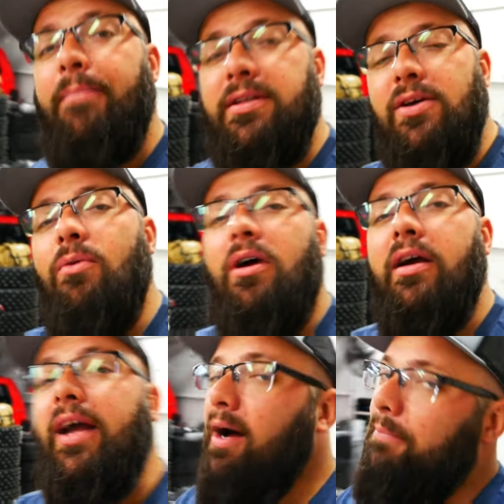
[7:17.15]
But don't
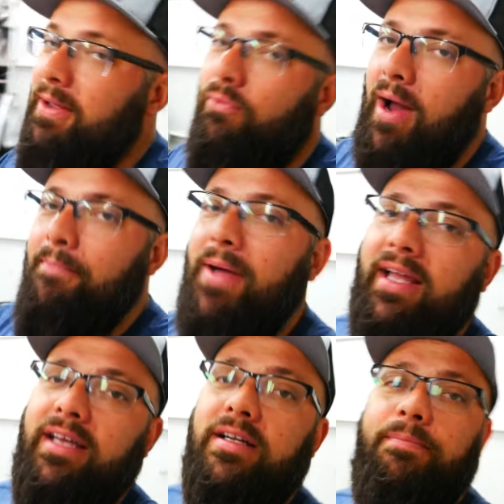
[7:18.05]
worry, I'll be right
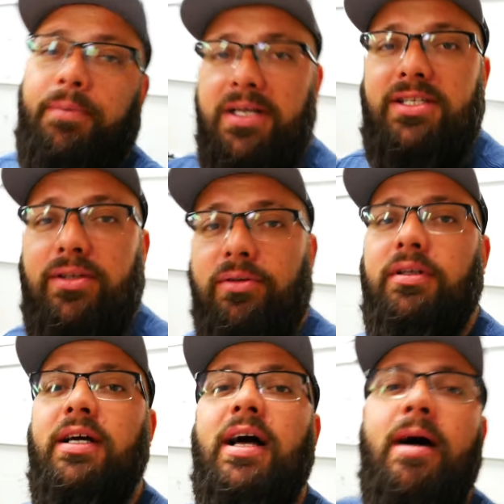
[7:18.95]
back in it pretty soon.